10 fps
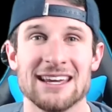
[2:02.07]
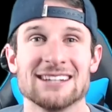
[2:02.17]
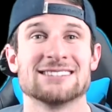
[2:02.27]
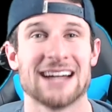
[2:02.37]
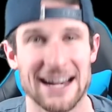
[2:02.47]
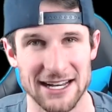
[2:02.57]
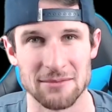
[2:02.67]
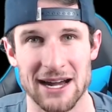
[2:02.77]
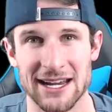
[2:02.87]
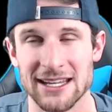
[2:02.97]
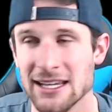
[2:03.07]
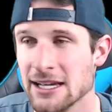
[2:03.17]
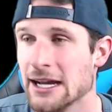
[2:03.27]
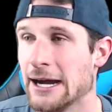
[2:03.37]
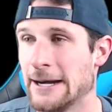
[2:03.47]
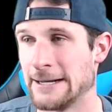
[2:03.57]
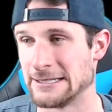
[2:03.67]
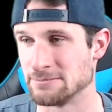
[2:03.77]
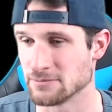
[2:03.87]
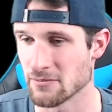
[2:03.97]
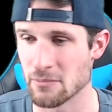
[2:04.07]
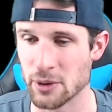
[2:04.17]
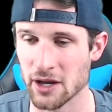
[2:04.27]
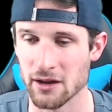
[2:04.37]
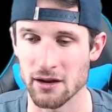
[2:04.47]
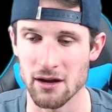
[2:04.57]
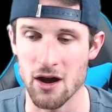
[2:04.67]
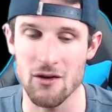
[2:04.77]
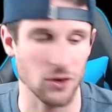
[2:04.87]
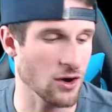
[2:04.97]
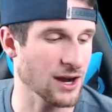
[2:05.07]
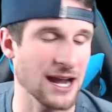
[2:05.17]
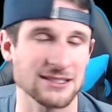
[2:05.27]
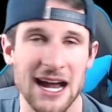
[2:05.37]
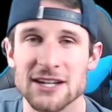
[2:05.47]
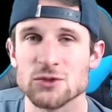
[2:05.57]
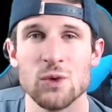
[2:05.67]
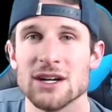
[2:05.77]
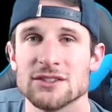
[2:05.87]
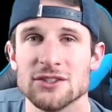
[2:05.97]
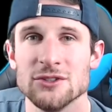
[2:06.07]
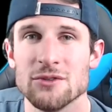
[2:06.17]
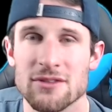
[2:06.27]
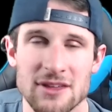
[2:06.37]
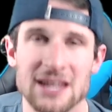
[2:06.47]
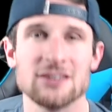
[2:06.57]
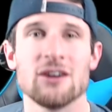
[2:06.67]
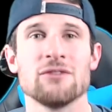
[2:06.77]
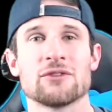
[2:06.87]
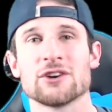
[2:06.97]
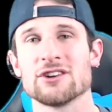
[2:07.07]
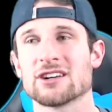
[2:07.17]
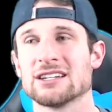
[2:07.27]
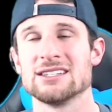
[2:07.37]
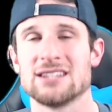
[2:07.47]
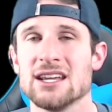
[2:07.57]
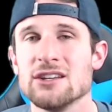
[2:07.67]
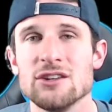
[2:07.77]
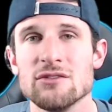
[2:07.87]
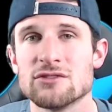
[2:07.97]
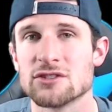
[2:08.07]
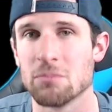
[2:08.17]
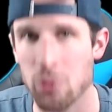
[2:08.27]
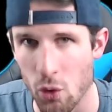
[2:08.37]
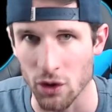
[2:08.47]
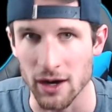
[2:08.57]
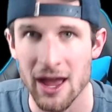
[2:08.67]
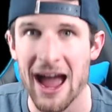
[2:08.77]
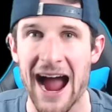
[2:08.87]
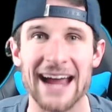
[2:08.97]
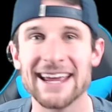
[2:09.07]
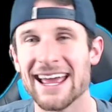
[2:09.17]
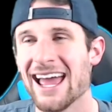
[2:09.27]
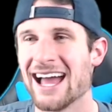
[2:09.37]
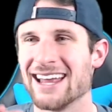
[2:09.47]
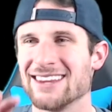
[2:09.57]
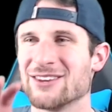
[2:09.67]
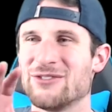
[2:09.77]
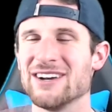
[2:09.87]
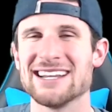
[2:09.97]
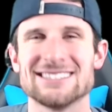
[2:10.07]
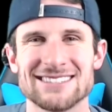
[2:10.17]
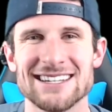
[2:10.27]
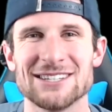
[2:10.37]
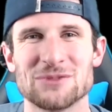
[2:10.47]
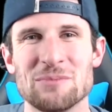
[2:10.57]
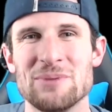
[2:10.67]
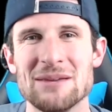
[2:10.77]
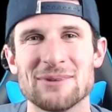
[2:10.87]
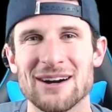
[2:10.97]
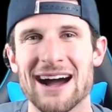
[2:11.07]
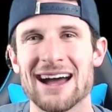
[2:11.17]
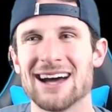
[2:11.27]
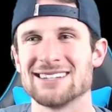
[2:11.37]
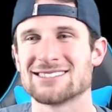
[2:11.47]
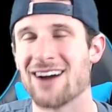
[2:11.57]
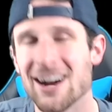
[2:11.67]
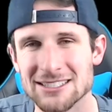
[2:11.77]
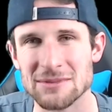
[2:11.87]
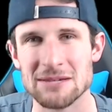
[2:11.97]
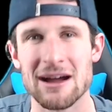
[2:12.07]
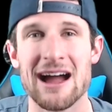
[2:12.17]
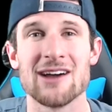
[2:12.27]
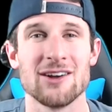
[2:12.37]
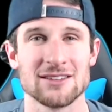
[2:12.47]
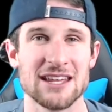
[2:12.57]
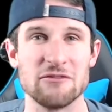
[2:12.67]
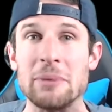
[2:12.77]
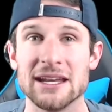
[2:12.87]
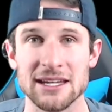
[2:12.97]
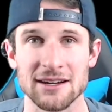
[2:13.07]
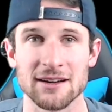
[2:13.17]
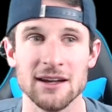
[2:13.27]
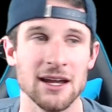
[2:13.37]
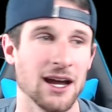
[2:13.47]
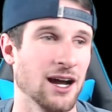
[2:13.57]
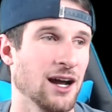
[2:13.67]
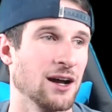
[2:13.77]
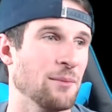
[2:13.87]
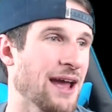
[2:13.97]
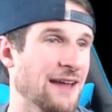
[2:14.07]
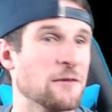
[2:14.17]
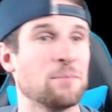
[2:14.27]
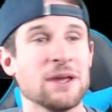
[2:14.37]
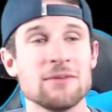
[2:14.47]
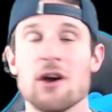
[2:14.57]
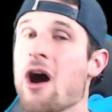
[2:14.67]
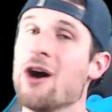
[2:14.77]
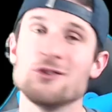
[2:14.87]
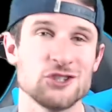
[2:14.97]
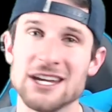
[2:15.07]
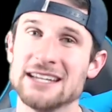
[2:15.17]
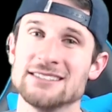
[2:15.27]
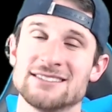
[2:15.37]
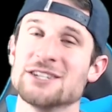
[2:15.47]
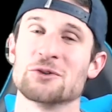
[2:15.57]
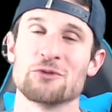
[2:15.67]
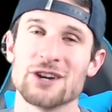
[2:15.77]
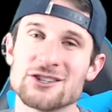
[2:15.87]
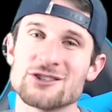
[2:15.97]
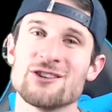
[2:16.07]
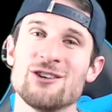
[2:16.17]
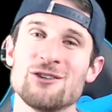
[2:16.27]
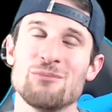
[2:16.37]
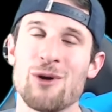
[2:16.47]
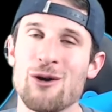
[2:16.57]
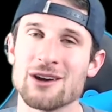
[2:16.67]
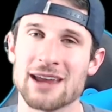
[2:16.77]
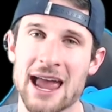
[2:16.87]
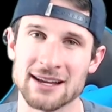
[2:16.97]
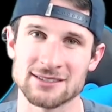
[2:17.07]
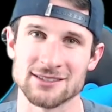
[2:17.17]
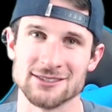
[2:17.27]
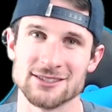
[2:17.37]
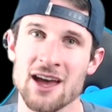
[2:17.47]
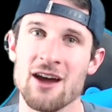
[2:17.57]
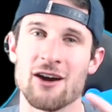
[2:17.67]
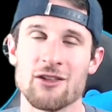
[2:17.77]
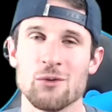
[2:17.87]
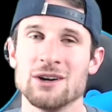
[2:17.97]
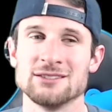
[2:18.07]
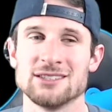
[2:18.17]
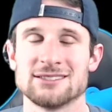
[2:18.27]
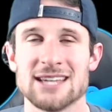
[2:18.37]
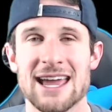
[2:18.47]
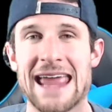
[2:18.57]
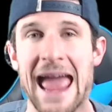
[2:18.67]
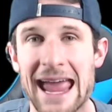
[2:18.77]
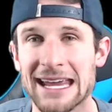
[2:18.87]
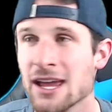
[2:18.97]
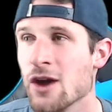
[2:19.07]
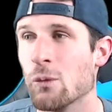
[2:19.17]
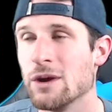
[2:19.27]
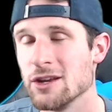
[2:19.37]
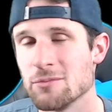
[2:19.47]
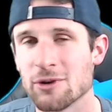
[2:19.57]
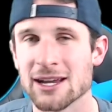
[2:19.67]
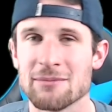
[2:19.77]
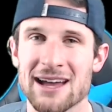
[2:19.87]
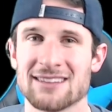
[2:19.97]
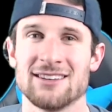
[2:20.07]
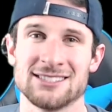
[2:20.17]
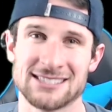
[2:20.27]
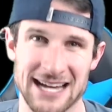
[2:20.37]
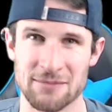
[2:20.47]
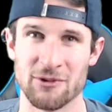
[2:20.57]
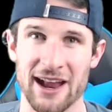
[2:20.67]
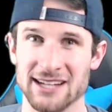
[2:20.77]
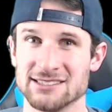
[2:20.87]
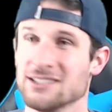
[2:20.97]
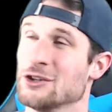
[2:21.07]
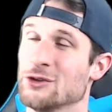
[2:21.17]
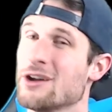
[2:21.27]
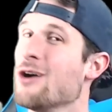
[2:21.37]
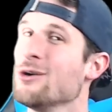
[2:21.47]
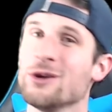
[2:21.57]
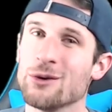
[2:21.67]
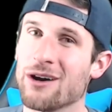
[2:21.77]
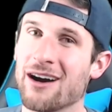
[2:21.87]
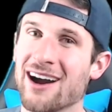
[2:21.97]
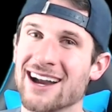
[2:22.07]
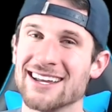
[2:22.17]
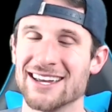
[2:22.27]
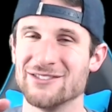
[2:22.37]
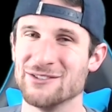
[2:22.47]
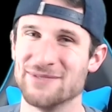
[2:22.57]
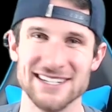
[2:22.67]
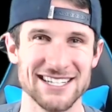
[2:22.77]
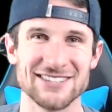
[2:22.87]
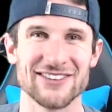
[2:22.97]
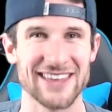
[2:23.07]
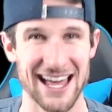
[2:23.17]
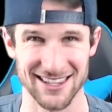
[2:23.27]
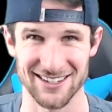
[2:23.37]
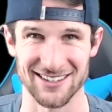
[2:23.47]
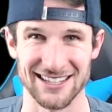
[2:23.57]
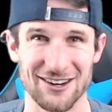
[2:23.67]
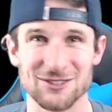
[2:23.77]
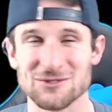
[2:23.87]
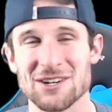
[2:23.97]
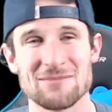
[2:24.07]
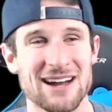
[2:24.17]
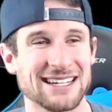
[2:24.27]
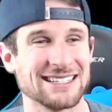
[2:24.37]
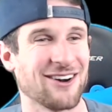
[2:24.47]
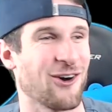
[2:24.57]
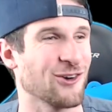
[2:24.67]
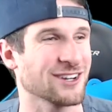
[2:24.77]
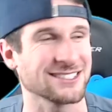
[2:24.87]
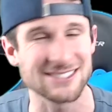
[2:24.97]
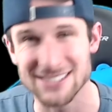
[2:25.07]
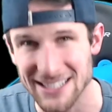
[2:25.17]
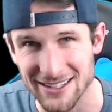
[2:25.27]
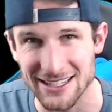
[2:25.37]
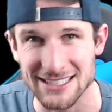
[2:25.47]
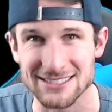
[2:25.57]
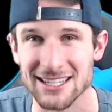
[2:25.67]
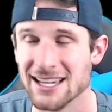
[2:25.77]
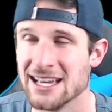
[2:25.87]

excited about it. Um, but overall, guys, I just want to thank y'all for your continued support. I The funniest thing is when people talk to me about how long they've been here. Um, and the P the O Gs, the original Malt Gangsters, are the ones that say, hey, when are you bringing back Lunchtime Raids? You know who you are if you've been here for that long. That was one of my oldest series.